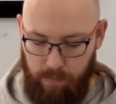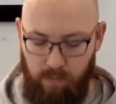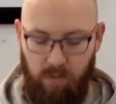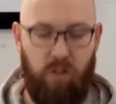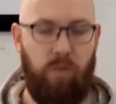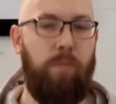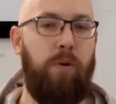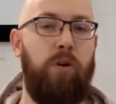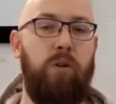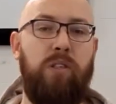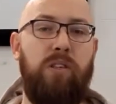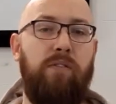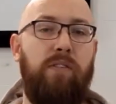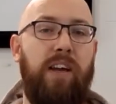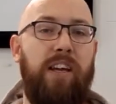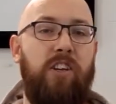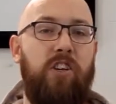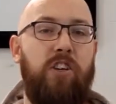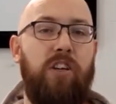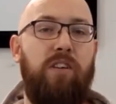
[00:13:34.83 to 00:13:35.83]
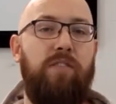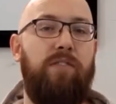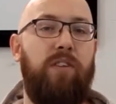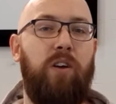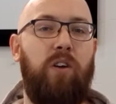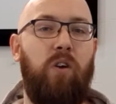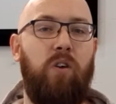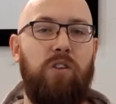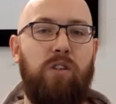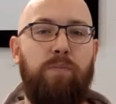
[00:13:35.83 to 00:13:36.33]
The motivation of the
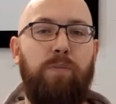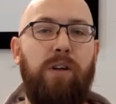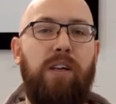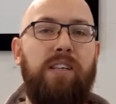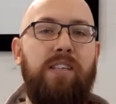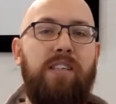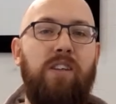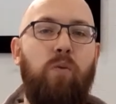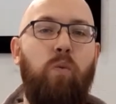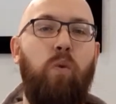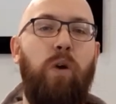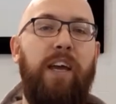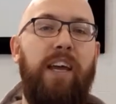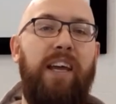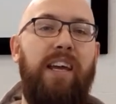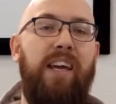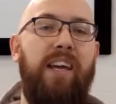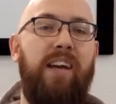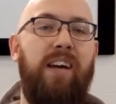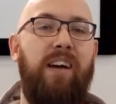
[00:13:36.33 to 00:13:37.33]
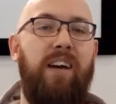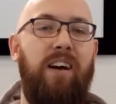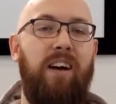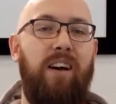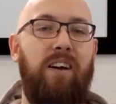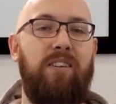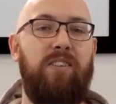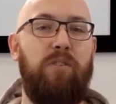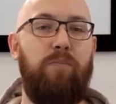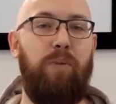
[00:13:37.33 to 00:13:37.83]
gospel is that we
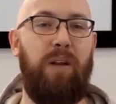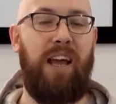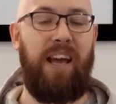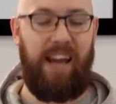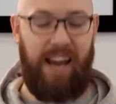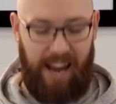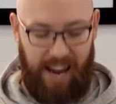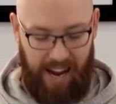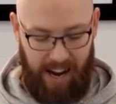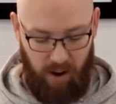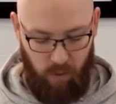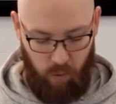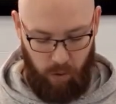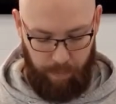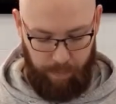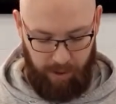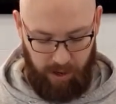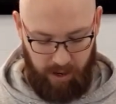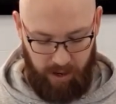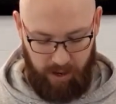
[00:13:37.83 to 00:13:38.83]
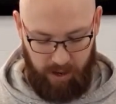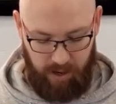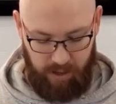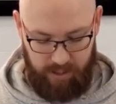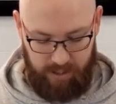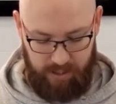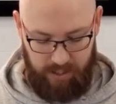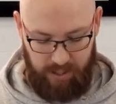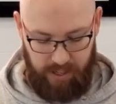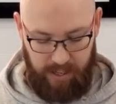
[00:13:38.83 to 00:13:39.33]
are to play our part
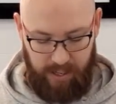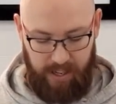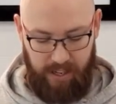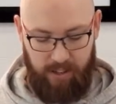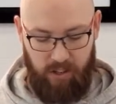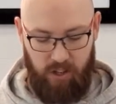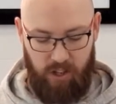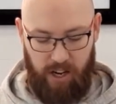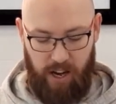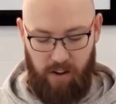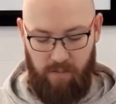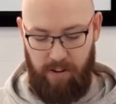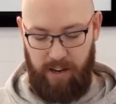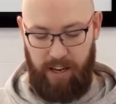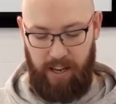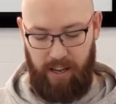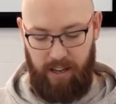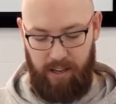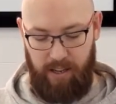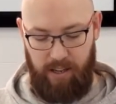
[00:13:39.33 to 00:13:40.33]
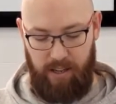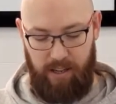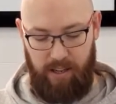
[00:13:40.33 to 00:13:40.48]
in sharing it